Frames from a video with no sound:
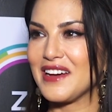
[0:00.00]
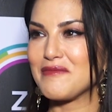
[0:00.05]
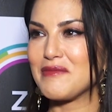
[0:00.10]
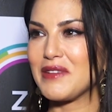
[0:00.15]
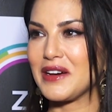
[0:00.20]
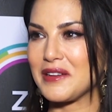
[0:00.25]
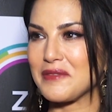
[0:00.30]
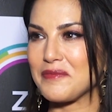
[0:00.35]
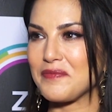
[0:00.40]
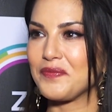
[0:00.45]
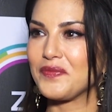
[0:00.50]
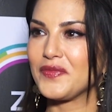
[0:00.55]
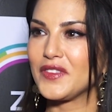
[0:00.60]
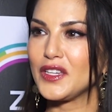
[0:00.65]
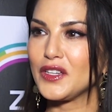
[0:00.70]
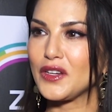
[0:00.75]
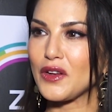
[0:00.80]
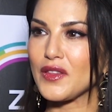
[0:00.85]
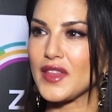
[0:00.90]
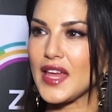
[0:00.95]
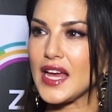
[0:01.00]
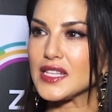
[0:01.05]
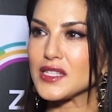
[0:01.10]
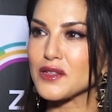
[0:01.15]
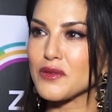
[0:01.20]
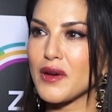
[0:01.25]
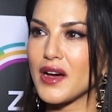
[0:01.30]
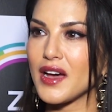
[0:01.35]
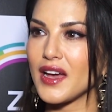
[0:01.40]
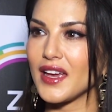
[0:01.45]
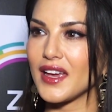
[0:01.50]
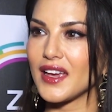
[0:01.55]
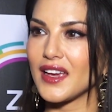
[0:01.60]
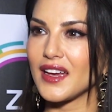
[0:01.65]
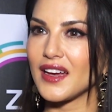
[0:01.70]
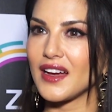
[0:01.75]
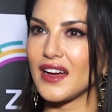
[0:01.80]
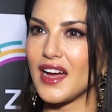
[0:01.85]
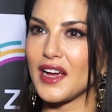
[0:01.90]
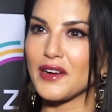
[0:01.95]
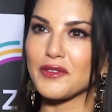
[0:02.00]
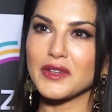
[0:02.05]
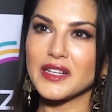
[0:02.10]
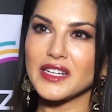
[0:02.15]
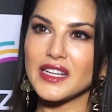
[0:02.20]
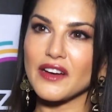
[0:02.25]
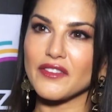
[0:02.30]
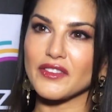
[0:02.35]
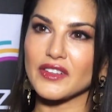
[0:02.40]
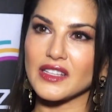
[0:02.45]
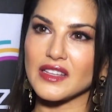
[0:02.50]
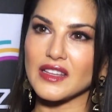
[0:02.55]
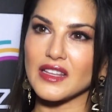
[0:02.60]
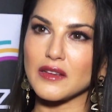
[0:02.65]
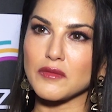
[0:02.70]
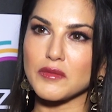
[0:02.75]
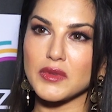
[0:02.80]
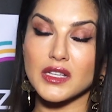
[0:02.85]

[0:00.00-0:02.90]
But, you know, that's why I read everything,